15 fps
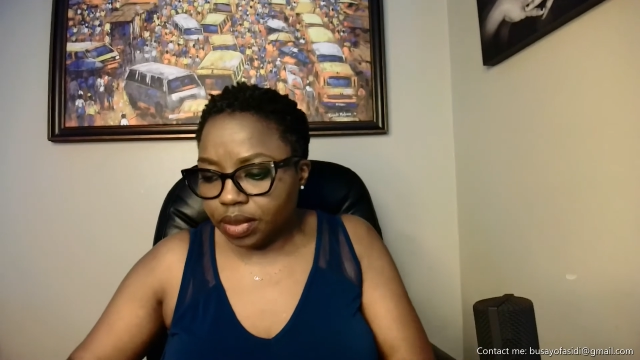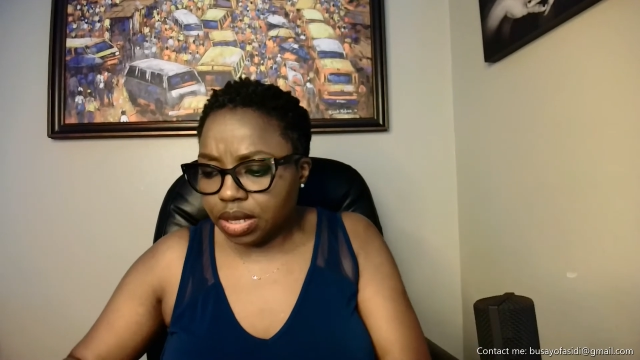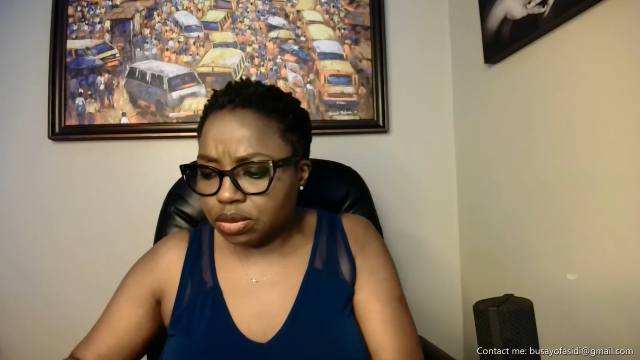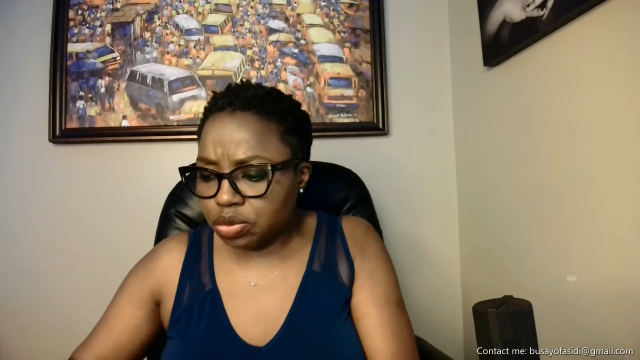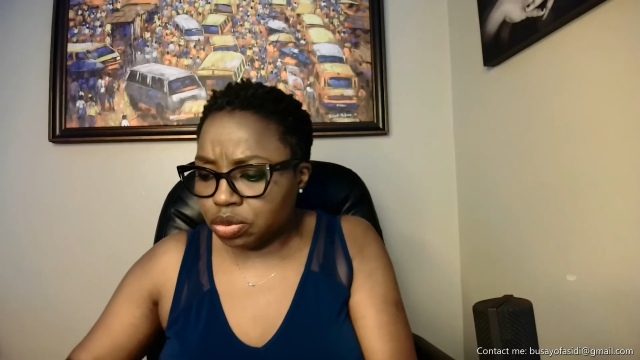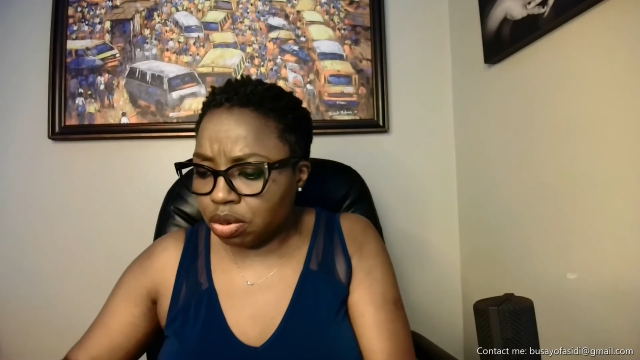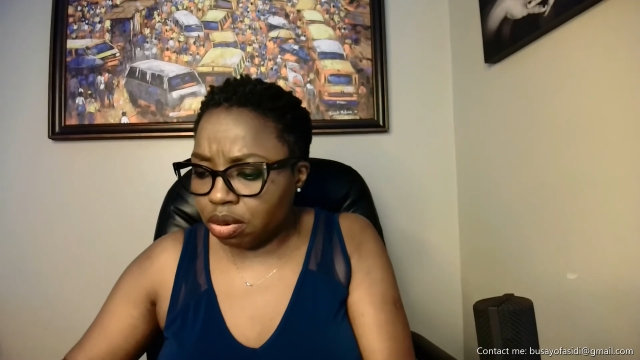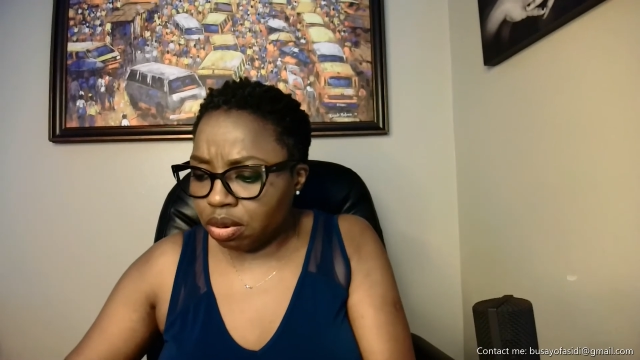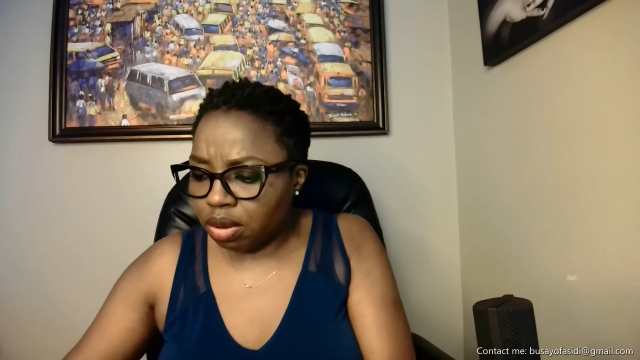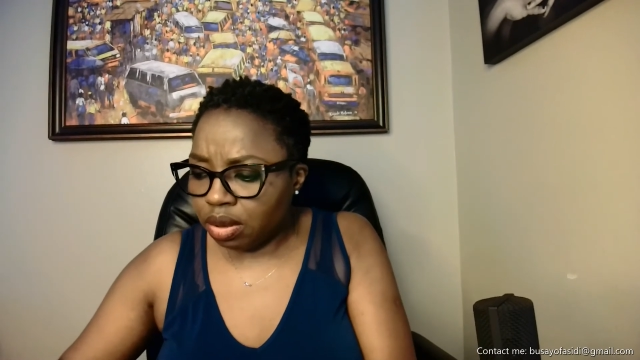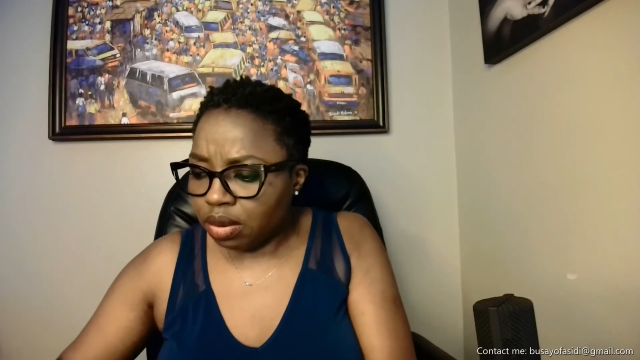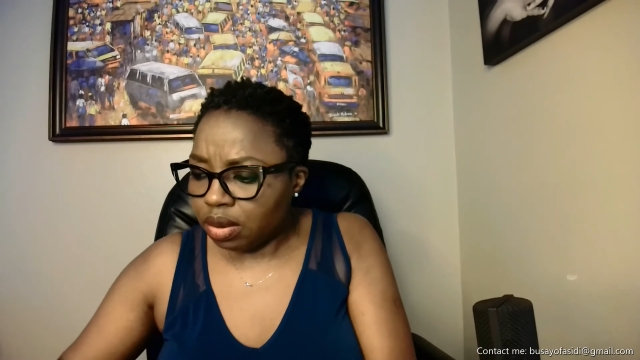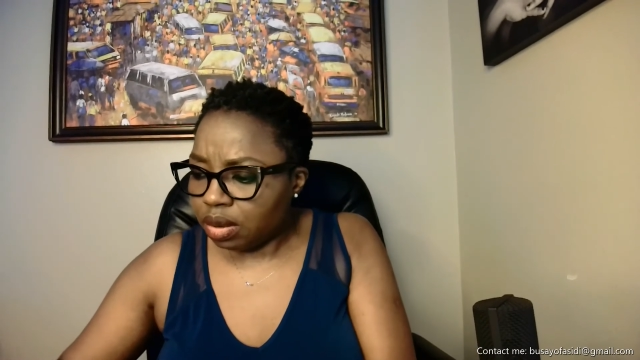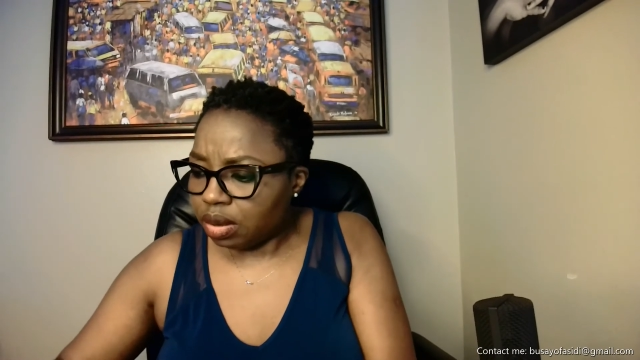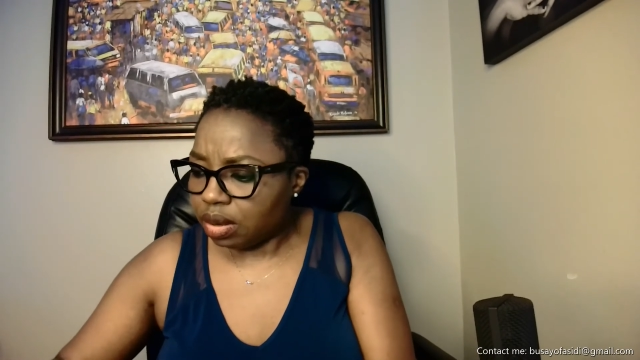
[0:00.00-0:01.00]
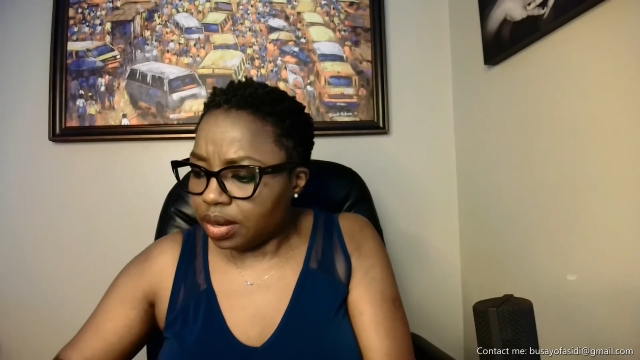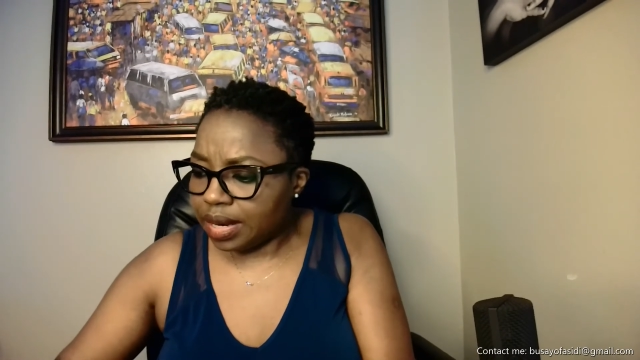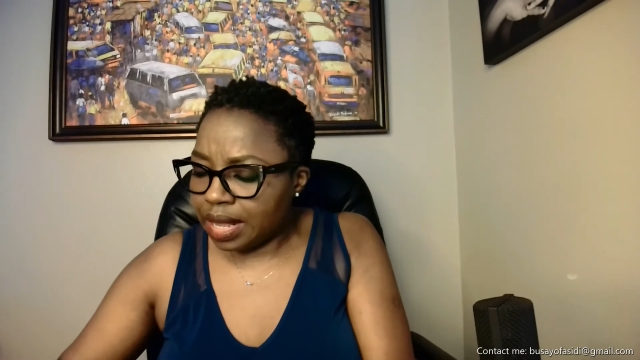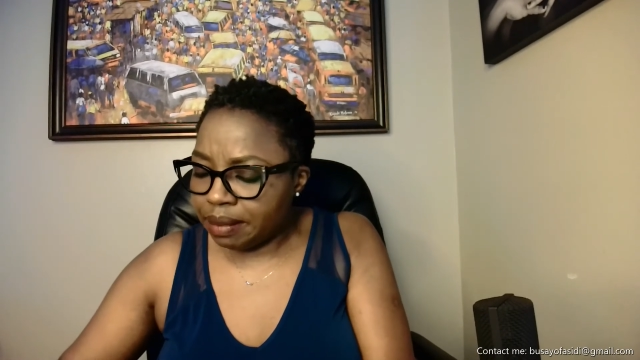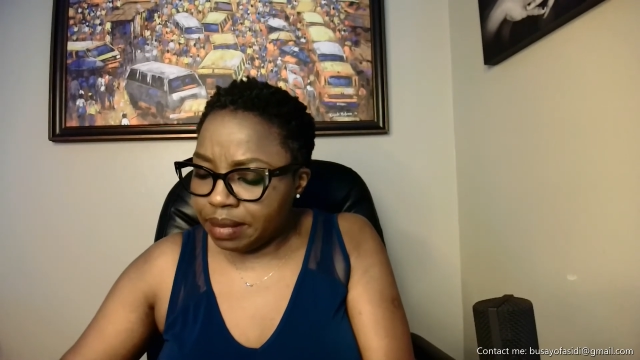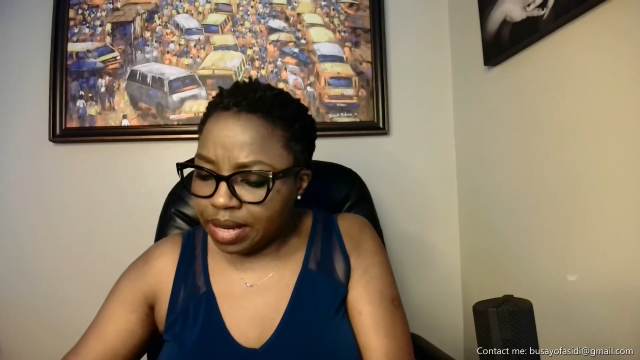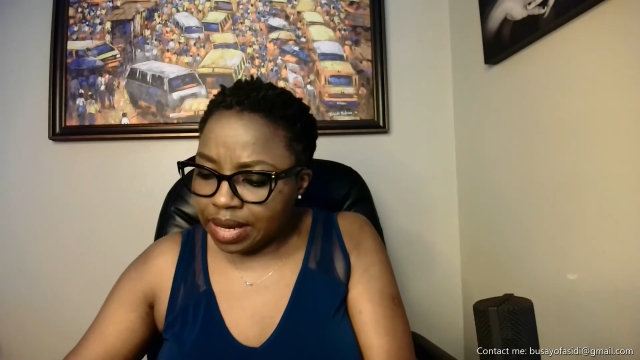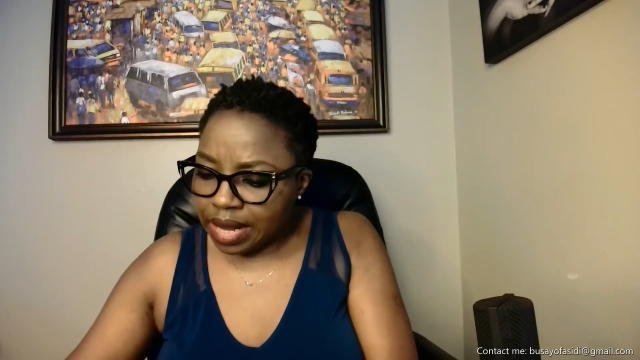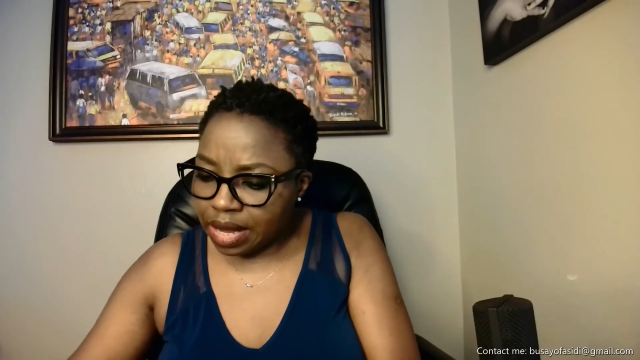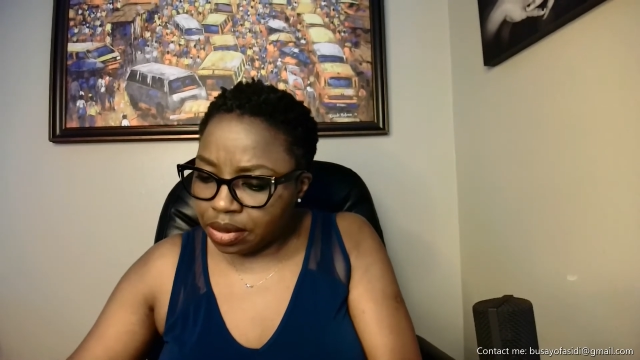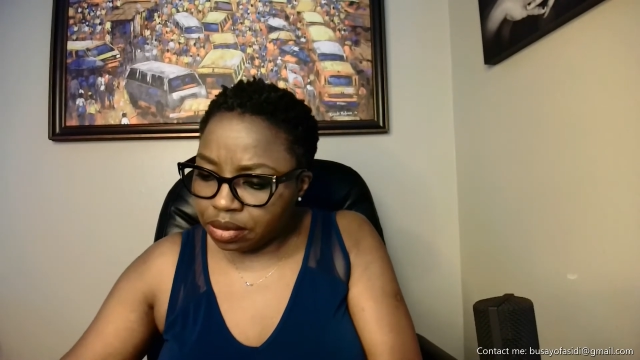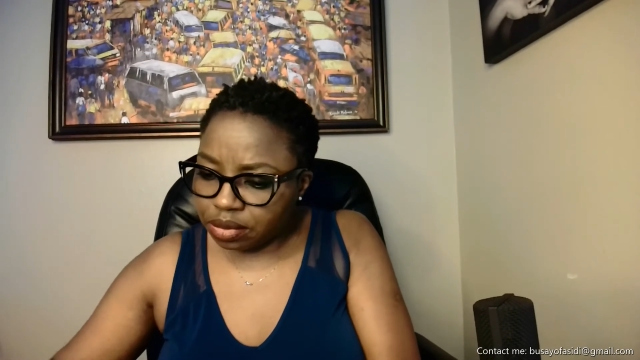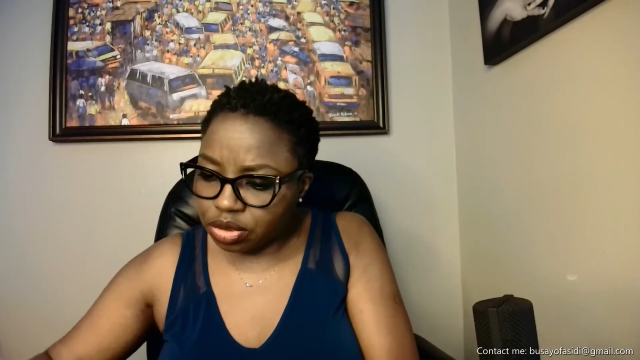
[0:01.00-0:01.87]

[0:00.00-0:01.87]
So let me now